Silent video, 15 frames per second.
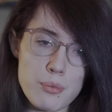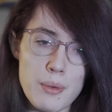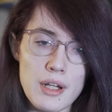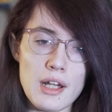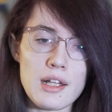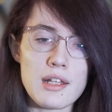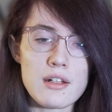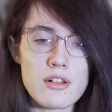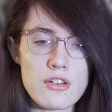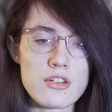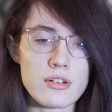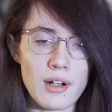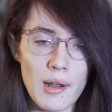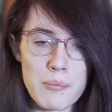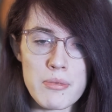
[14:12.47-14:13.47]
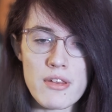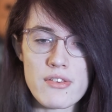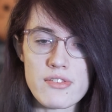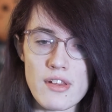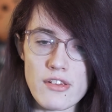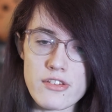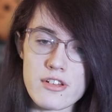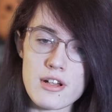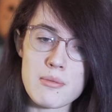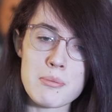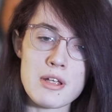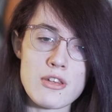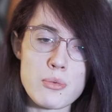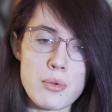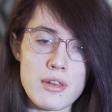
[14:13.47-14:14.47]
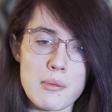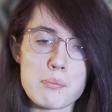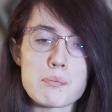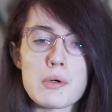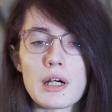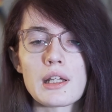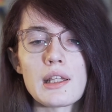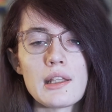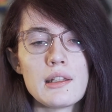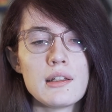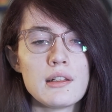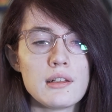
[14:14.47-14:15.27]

way I can describe this system is with a bucket.